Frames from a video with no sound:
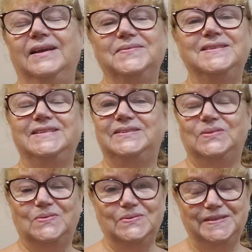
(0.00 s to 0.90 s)
It was just
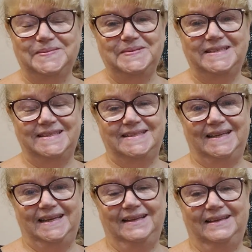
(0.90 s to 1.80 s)
awesome to
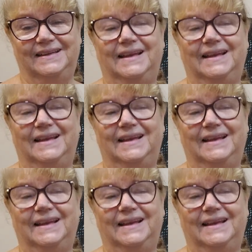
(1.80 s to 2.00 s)
see.